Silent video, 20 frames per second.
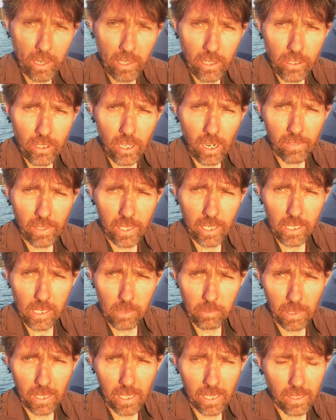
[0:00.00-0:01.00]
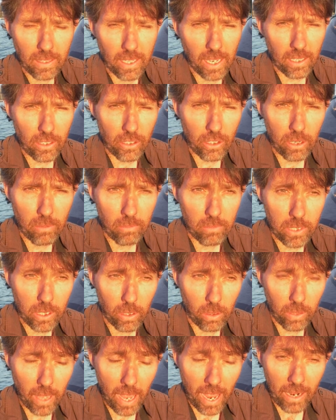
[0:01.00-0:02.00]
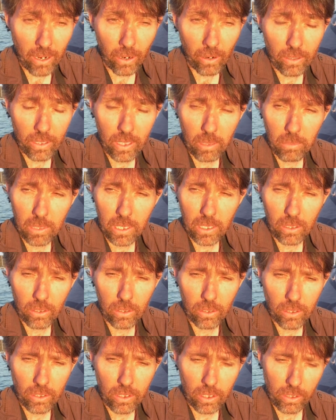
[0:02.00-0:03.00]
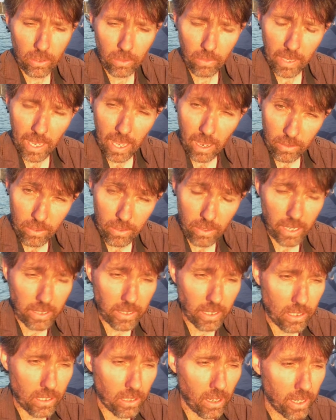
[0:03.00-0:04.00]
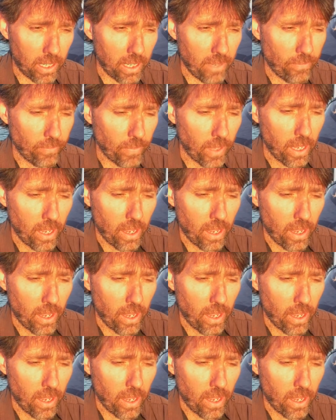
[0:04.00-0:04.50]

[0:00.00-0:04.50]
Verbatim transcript: When you're travelling at speed, that trim tilt anode can be used to sort of counteract that slightly,